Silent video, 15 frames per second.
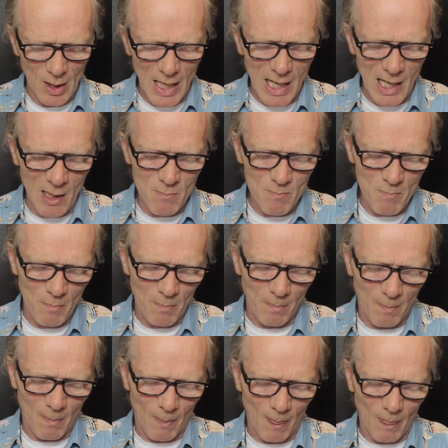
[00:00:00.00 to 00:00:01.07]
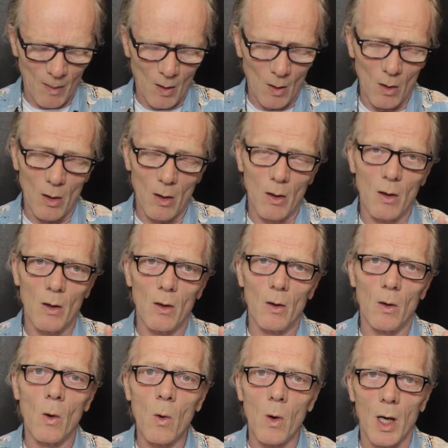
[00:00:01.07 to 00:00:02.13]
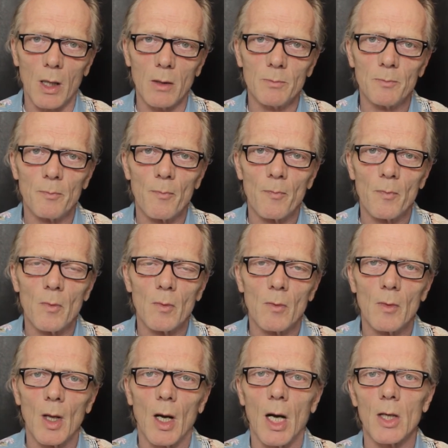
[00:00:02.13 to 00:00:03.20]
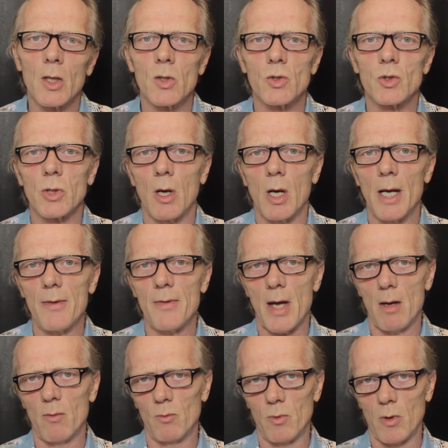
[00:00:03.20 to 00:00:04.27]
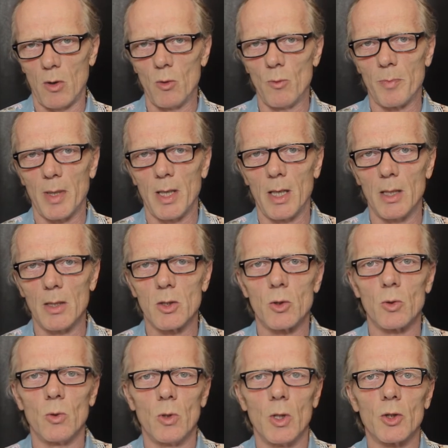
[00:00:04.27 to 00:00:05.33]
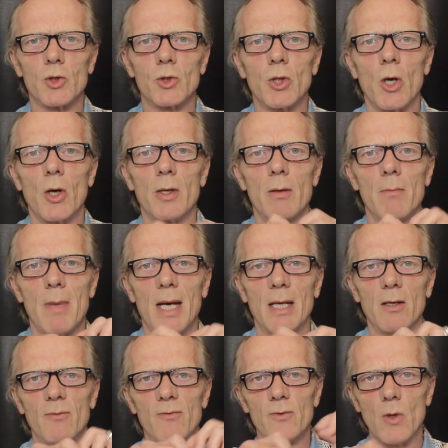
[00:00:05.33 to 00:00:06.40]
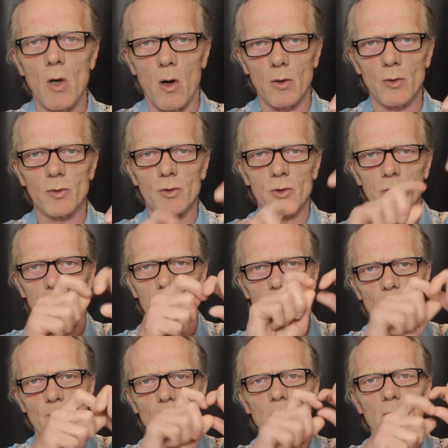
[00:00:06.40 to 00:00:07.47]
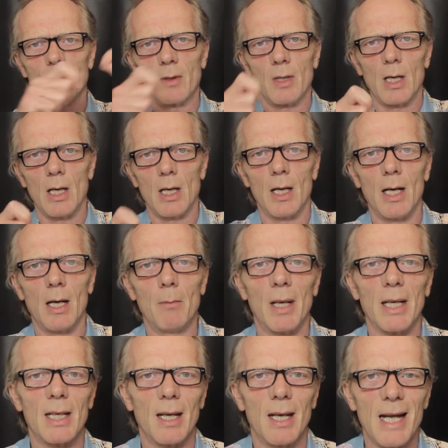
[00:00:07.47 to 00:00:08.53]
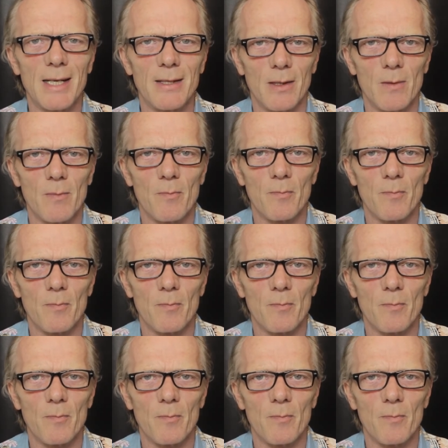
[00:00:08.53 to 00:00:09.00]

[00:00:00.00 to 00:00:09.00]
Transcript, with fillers: Um, or I could tie that rope into a certain amount of knots and make a ladder